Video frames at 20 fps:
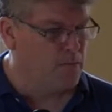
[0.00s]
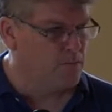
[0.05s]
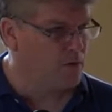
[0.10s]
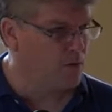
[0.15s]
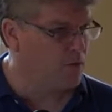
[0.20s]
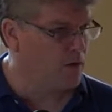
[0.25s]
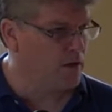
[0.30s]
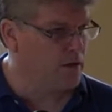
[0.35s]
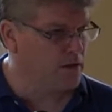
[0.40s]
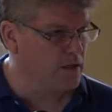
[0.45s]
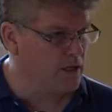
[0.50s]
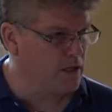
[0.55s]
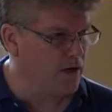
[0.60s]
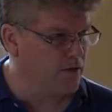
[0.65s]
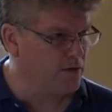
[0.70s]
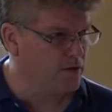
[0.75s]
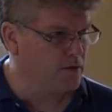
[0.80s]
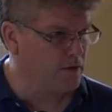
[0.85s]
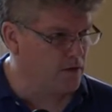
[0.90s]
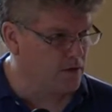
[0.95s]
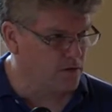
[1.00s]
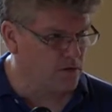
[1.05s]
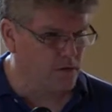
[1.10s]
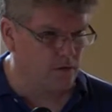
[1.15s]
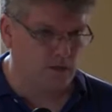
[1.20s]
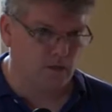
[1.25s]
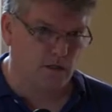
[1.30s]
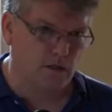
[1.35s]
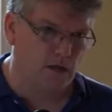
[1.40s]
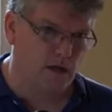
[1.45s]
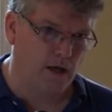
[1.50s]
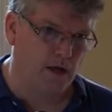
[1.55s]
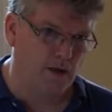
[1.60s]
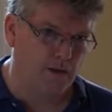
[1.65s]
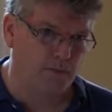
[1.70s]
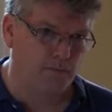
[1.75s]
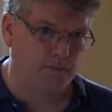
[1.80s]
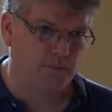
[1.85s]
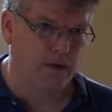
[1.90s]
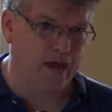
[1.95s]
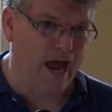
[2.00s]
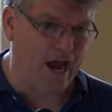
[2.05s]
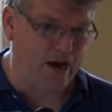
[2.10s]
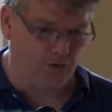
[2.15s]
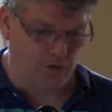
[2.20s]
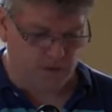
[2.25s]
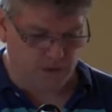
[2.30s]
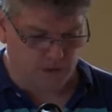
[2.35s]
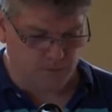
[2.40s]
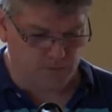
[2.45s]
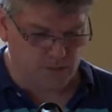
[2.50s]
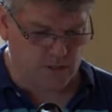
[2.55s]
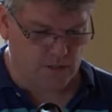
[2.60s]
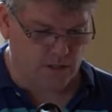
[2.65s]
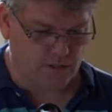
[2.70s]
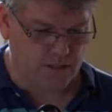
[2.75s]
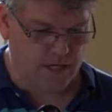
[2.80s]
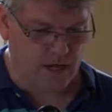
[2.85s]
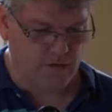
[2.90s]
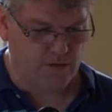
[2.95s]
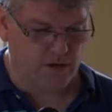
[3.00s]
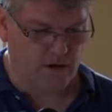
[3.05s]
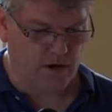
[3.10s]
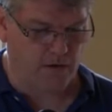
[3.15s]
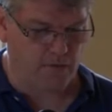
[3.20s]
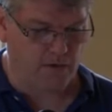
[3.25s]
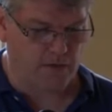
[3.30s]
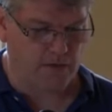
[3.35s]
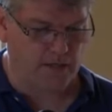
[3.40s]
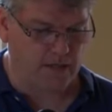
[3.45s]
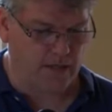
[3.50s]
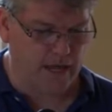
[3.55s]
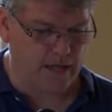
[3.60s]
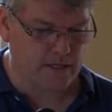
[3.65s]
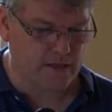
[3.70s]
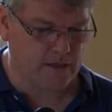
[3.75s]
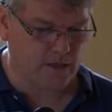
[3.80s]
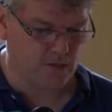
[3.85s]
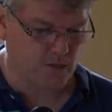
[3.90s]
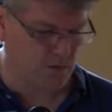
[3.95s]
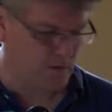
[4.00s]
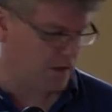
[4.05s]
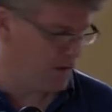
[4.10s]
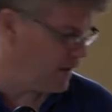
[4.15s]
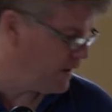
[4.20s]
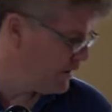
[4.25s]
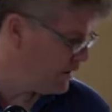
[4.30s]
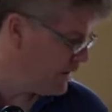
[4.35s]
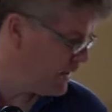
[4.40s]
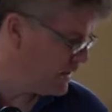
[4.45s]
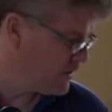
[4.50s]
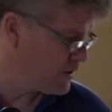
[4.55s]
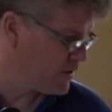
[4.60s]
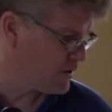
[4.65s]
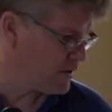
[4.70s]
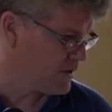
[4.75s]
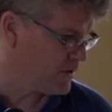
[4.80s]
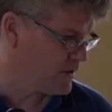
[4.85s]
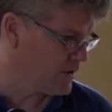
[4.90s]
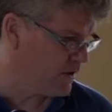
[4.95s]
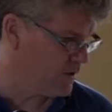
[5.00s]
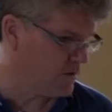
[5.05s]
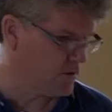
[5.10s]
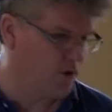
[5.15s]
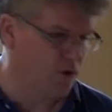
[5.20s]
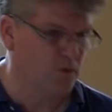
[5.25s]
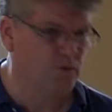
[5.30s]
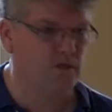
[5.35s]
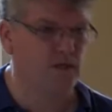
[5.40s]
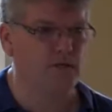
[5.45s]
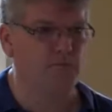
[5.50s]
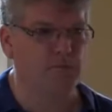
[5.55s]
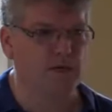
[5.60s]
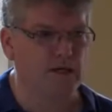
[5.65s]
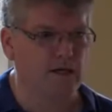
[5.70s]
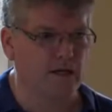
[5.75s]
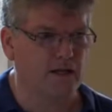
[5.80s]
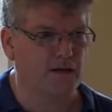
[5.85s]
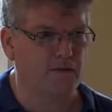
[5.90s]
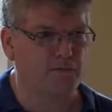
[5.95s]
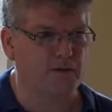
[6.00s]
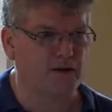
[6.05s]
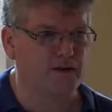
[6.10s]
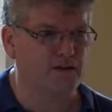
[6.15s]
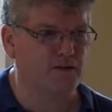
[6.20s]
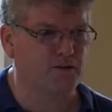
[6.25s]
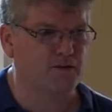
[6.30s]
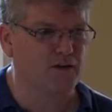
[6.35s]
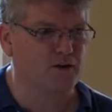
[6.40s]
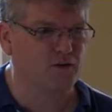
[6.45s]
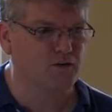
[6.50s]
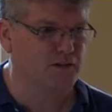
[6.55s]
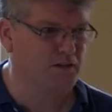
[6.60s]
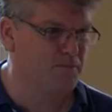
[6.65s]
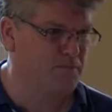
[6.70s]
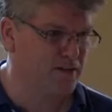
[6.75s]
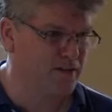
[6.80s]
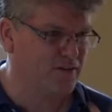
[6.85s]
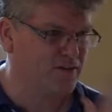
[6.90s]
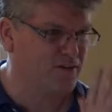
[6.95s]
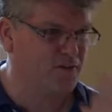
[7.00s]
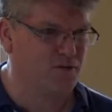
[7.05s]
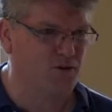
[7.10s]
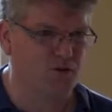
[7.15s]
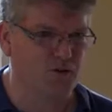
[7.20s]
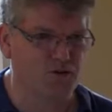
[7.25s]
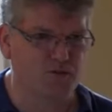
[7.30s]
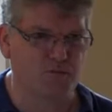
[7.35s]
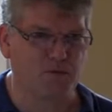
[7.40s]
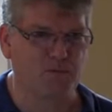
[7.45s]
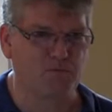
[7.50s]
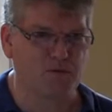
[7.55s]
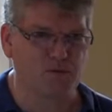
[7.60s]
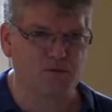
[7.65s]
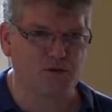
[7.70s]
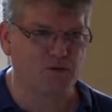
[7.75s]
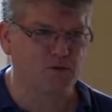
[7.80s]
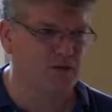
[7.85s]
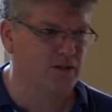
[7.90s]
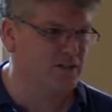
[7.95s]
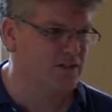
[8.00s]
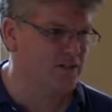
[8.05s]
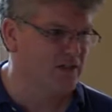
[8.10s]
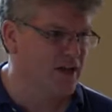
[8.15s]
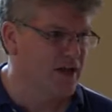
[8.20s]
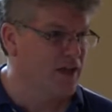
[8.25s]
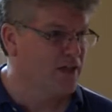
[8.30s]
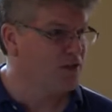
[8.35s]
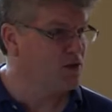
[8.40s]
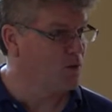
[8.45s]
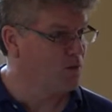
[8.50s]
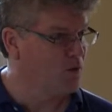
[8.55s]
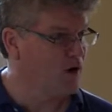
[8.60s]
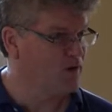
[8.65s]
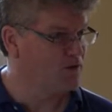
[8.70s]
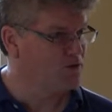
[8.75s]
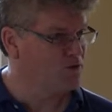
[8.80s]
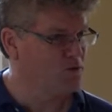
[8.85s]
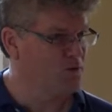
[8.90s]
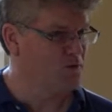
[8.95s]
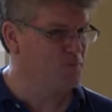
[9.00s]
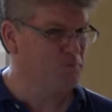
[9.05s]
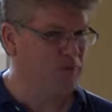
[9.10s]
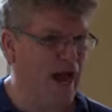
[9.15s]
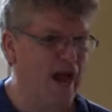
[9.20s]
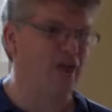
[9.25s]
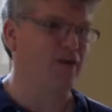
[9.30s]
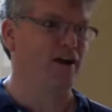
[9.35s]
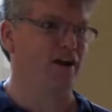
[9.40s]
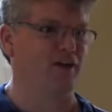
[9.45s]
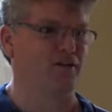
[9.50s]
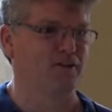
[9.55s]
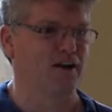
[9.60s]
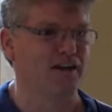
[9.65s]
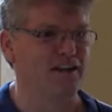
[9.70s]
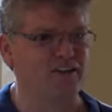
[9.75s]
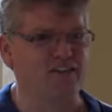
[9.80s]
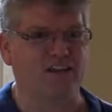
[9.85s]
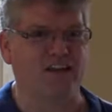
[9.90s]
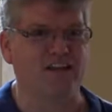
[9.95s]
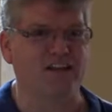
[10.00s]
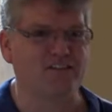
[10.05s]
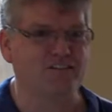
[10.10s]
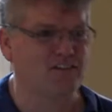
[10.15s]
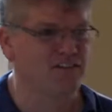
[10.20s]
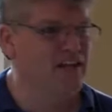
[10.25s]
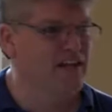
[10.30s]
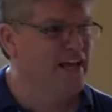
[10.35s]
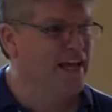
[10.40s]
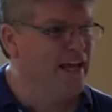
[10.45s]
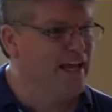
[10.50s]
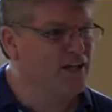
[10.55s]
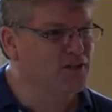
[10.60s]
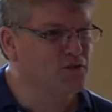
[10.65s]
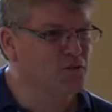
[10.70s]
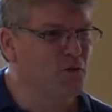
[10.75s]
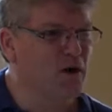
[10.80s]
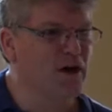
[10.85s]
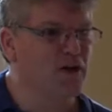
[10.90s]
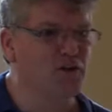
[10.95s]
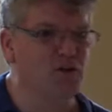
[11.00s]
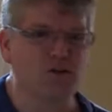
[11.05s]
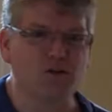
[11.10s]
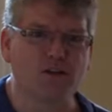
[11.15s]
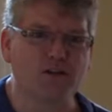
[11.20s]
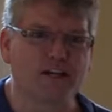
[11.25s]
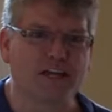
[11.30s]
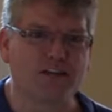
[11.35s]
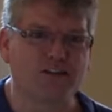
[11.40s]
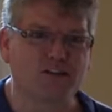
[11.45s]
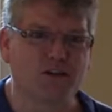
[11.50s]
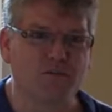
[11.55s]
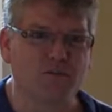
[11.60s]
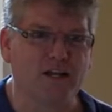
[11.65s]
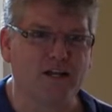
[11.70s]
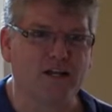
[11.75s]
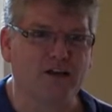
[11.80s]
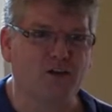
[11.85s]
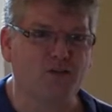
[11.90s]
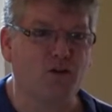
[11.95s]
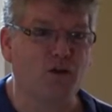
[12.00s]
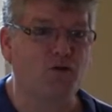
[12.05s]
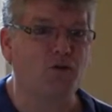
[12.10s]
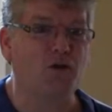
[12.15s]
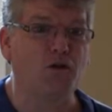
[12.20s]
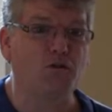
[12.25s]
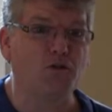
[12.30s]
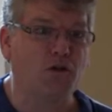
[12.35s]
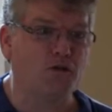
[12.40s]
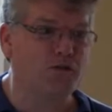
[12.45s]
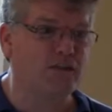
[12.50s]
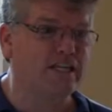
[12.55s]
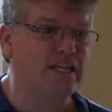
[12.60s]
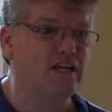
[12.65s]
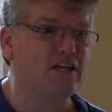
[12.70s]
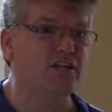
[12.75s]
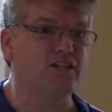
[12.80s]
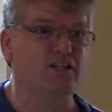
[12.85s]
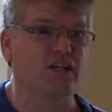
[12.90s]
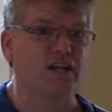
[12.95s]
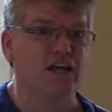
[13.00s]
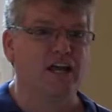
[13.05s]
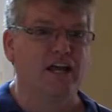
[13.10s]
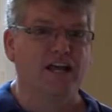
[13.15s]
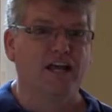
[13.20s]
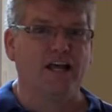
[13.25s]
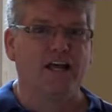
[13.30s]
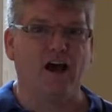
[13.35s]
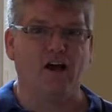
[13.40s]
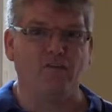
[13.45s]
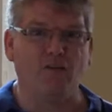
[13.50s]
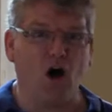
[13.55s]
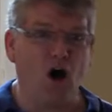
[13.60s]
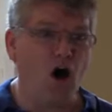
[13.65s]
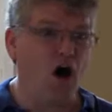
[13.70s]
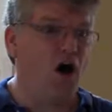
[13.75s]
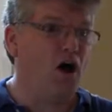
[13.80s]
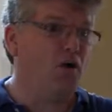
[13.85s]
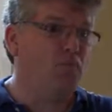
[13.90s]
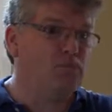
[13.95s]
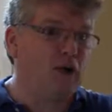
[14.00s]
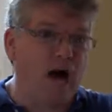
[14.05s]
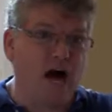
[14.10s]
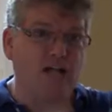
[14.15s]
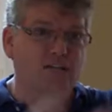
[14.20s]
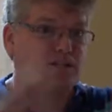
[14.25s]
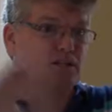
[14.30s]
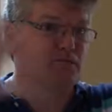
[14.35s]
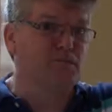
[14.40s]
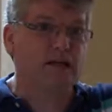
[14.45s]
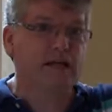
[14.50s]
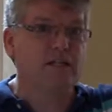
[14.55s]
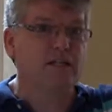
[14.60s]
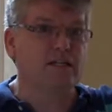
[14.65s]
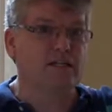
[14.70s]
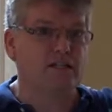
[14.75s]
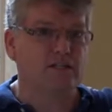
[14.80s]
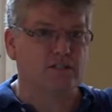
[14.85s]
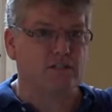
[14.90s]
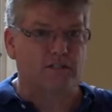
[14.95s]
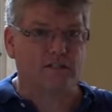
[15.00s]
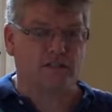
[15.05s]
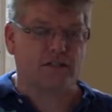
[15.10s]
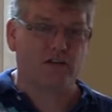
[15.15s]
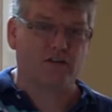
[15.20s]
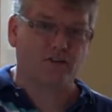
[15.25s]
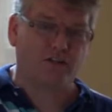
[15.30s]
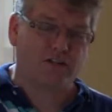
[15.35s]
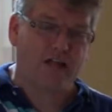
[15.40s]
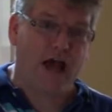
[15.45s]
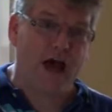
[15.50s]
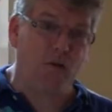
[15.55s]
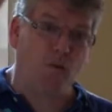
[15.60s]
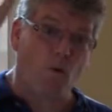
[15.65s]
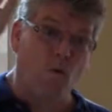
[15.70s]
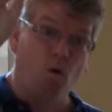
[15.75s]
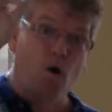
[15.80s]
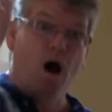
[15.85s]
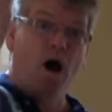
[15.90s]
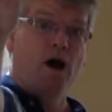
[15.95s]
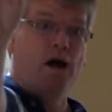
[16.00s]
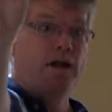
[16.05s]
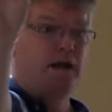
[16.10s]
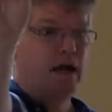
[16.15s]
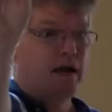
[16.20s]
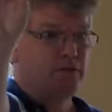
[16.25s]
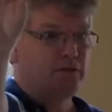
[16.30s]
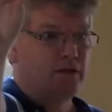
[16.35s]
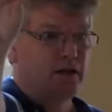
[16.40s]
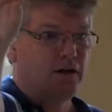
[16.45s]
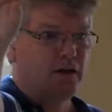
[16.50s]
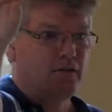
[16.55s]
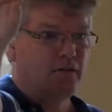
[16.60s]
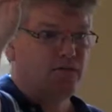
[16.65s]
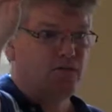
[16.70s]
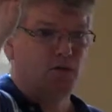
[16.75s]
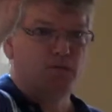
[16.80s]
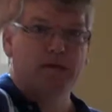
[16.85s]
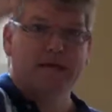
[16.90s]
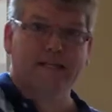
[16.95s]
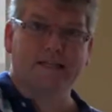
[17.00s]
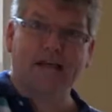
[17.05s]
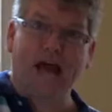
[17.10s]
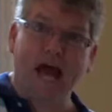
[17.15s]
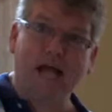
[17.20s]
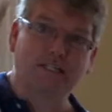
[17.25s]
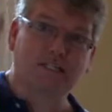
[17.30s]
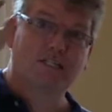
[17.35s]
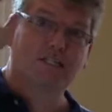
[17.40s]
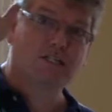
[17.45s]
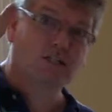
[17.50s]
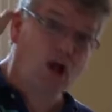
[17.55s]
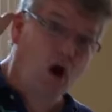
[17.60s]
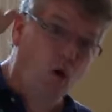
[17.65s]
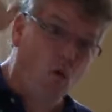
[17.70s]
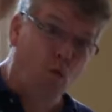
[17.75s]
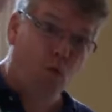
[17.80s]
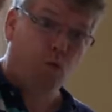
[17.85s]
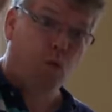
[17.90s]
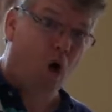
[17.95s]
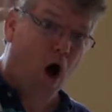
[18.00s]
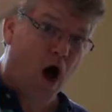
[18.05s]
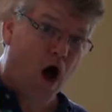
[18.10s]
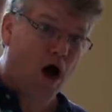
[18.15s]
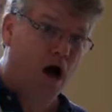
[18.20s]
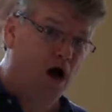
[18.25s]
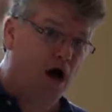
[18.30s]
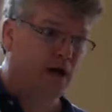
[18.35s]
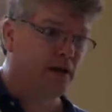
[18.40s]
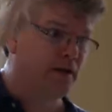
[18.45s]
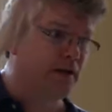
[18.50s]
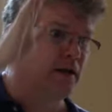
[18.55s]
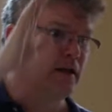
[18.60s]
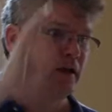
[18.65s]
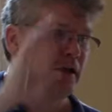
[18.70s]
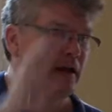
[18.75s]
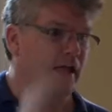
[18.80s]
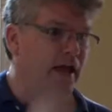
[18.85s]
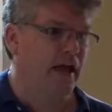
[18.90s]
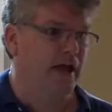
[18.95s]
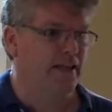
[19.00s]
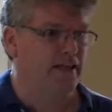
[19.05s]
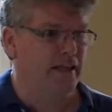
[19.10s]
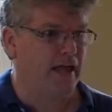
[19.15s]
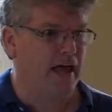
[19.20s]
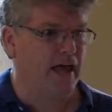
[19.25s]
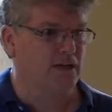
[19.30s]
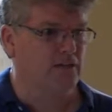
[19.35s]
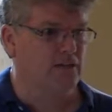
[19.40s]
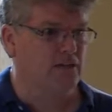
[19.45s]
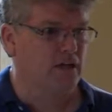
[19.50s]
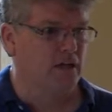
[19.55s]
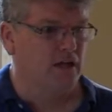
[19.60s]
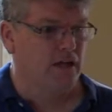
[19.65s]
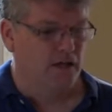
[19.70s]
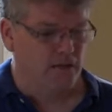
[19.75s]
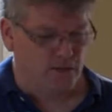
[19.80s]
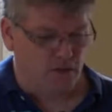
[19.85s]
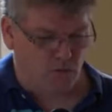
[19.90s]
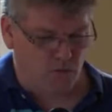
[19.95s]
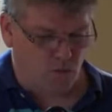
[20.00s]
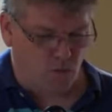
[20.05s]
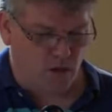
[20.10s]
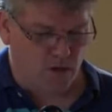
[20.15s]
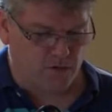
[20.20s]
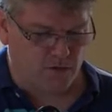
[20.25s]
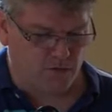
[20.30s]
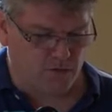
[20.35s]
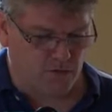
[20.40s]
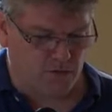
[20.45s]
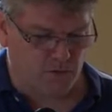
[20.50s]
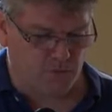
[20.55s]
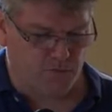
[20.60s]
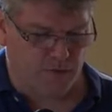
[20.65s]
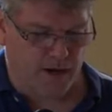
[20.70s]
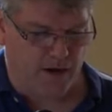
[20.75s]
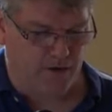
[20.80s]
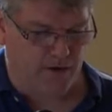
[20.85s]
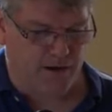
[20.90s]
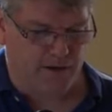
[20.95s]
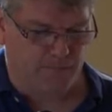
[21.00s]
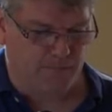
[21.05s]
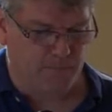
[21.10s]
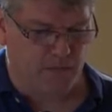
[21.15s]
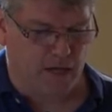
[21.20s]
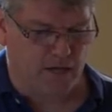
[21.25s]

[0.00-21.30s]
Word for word: But one of the other little uh, acronyms that's out there, I really like this one. Uh, it's called OTP. Anybody know what OTP is? Of course, people do. It's the one true pairing. What is it? It's it's where you look at somebody and go, no, no, no. These of all possibilities, there's that one out there for me. That's the one, and that's the one true pairing.